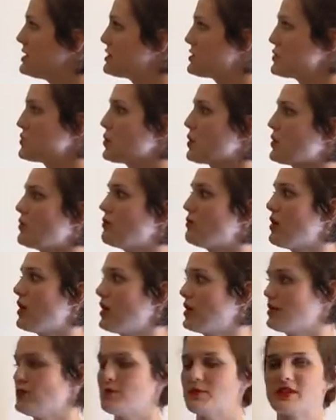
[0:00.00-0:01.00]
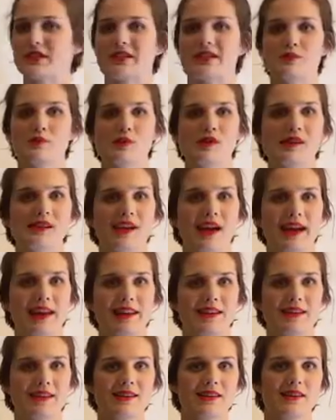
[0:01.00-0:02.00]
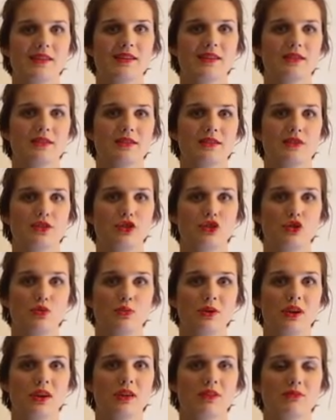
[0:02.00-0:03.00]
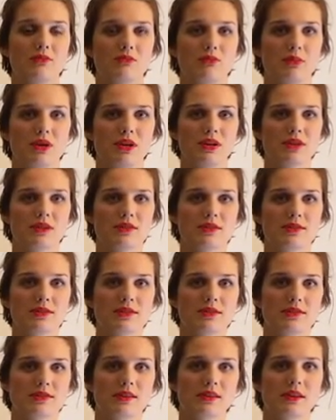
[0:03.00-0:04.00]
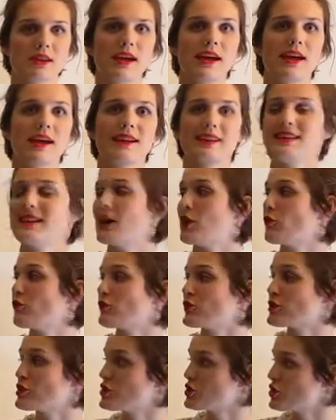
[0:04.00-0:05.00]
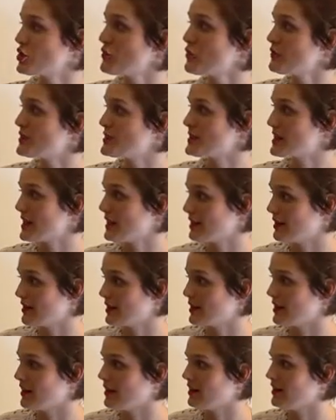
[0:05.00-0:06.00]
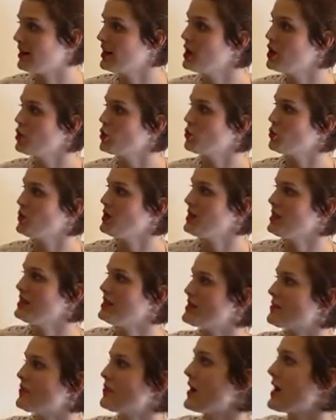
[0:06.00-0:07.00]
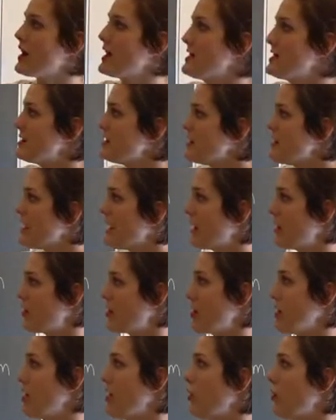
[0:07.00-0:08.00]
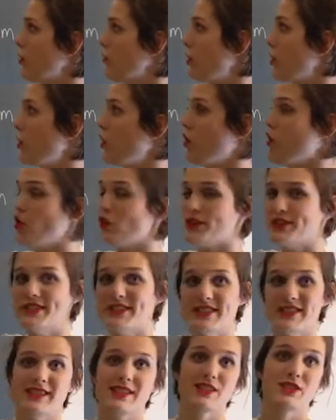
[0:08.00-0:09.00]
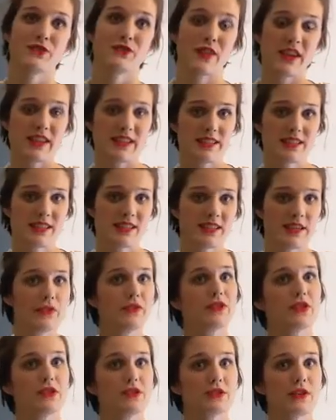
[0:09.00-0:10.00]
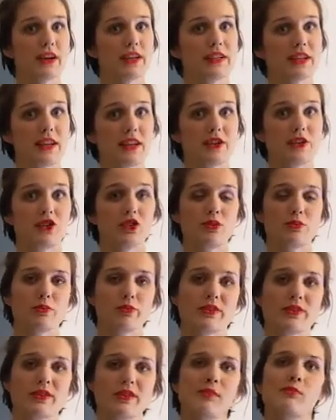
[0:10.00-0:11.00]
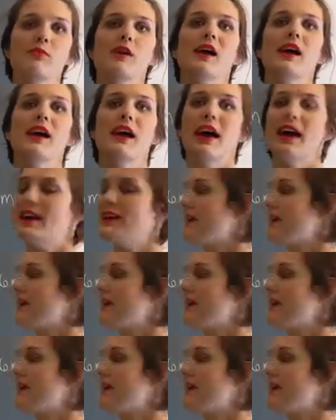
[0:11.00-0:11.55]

So our volume is going to be 90 cubic meters. Now for surface area, we need to find the area of all 6 faces of this rectangular prism and